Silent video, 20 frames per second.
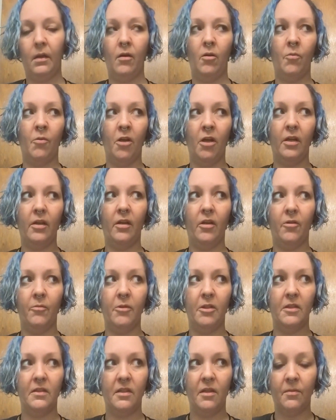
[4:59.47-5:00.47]
I'm not getting
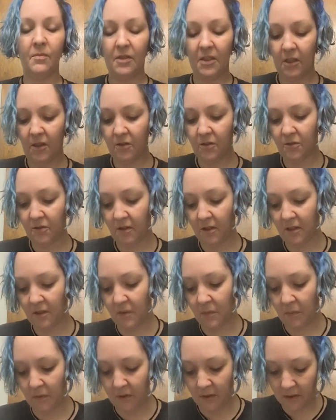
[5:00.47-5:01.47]
my stem cell
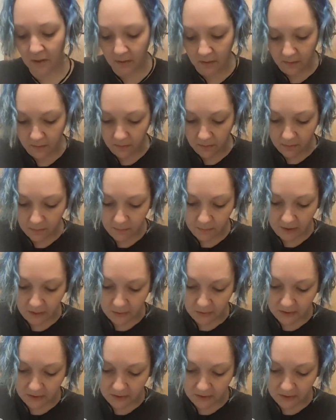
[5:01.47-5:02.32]
transplant. Mount